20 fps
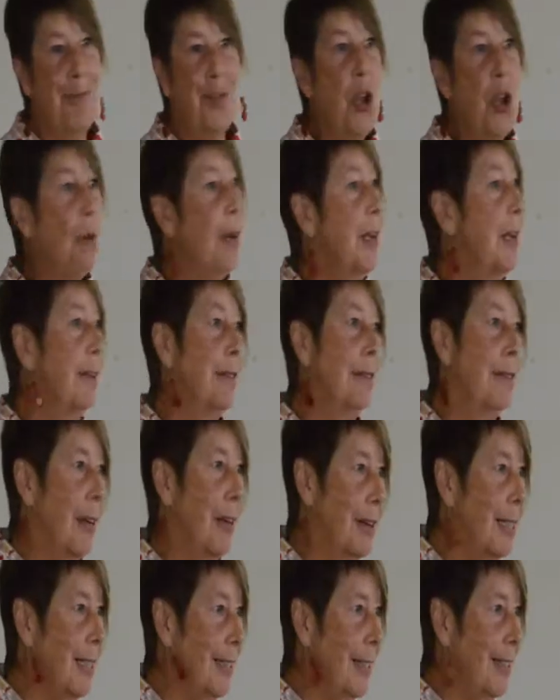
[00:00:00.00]
knowing
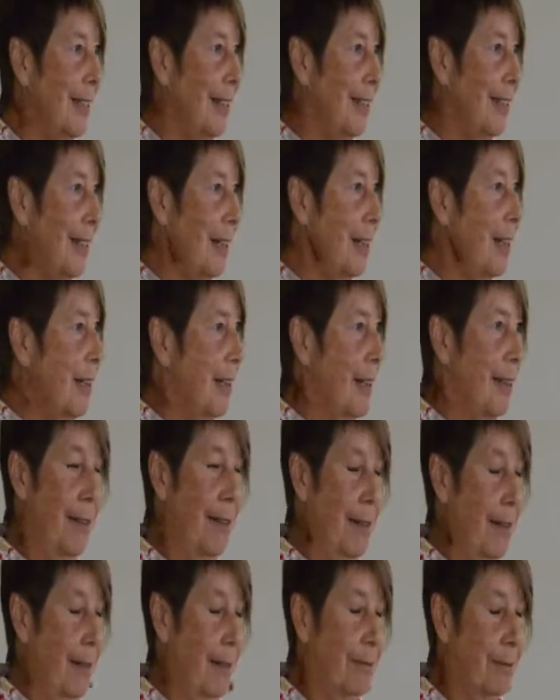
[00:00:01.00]
very little,
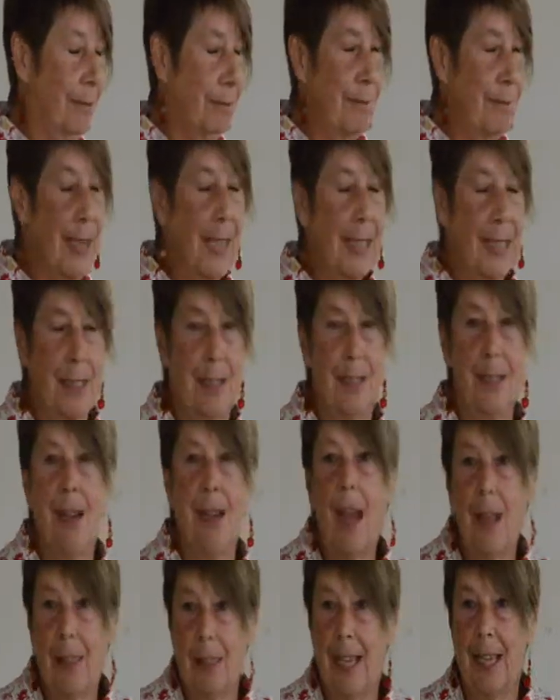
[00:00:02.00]
next to
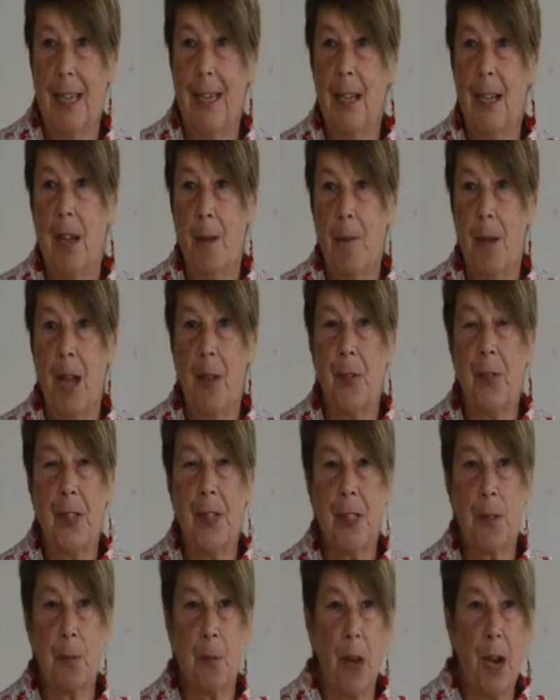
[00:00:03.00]
nothing about
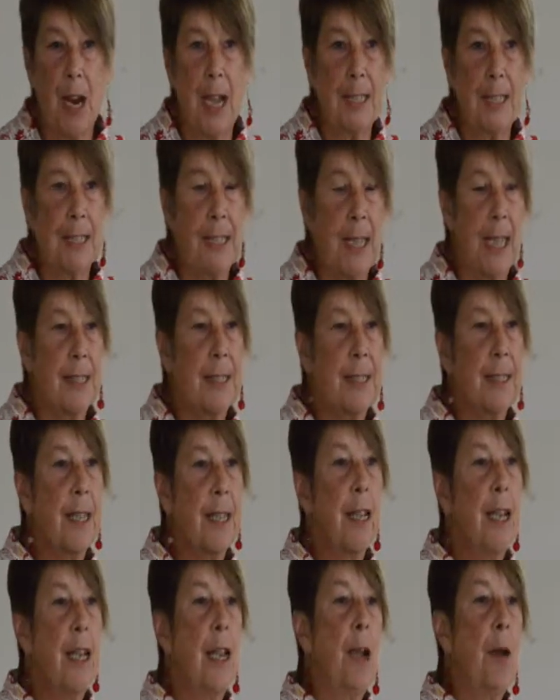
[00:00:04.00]
this process,
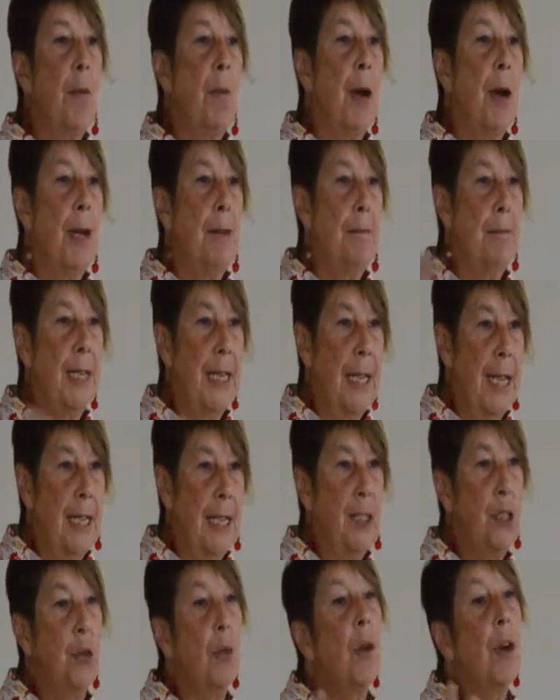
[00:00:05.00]
but
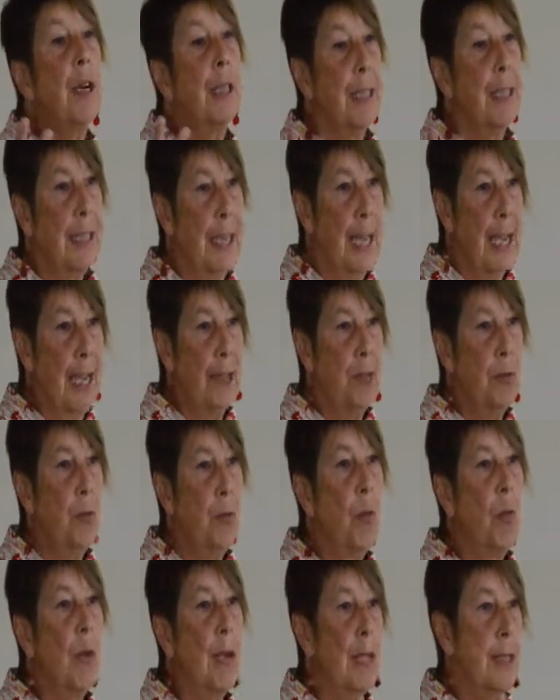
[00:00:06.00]
began to work again
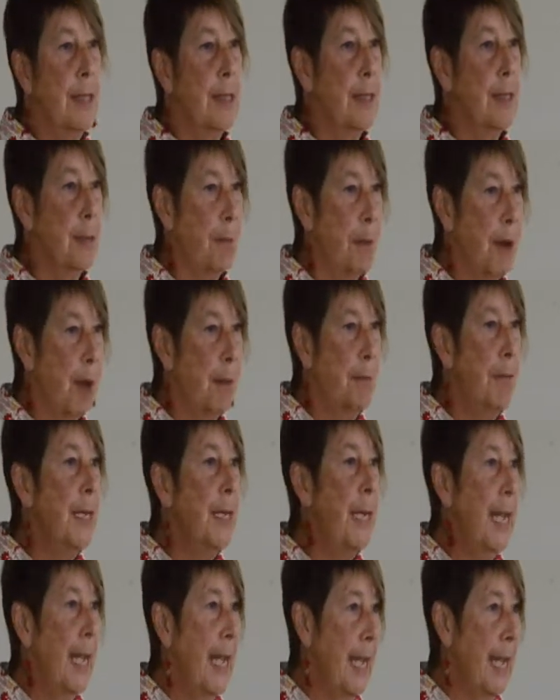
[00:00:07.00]
with
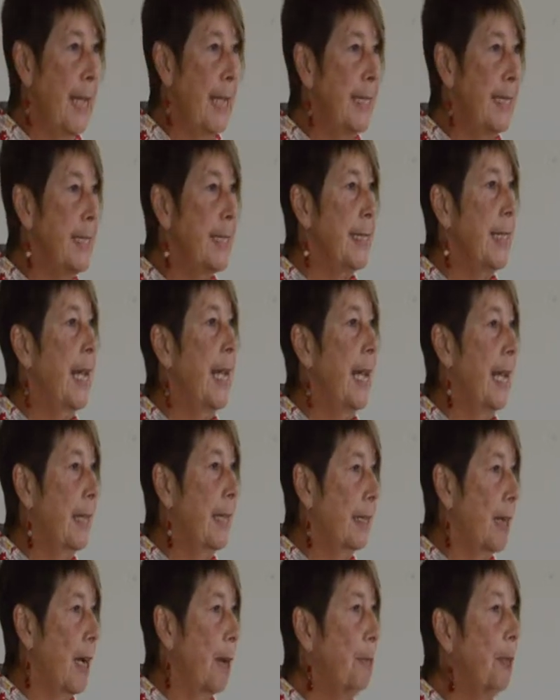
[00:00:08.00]
department heads and
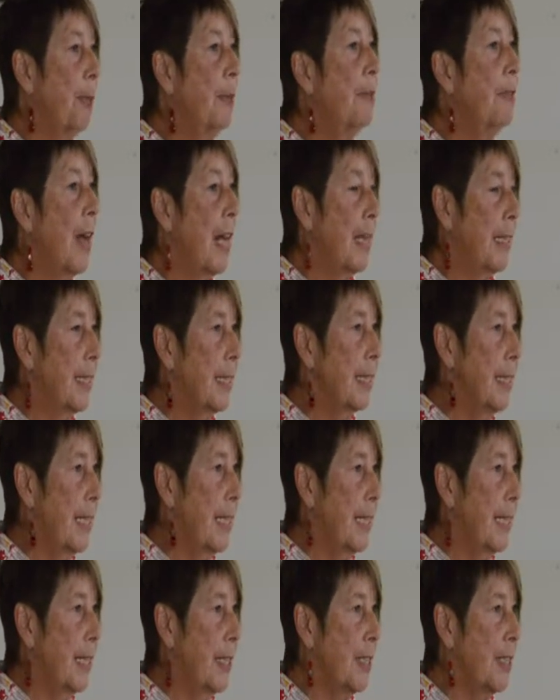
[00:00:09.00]
a couple of
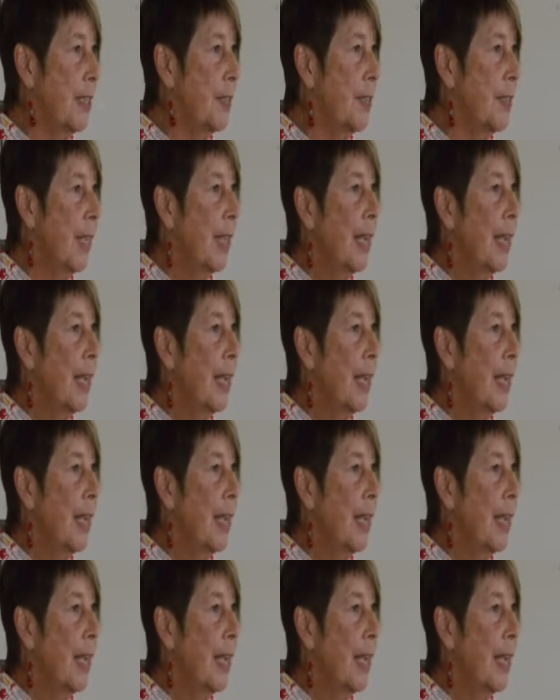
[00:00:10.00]
volunteers.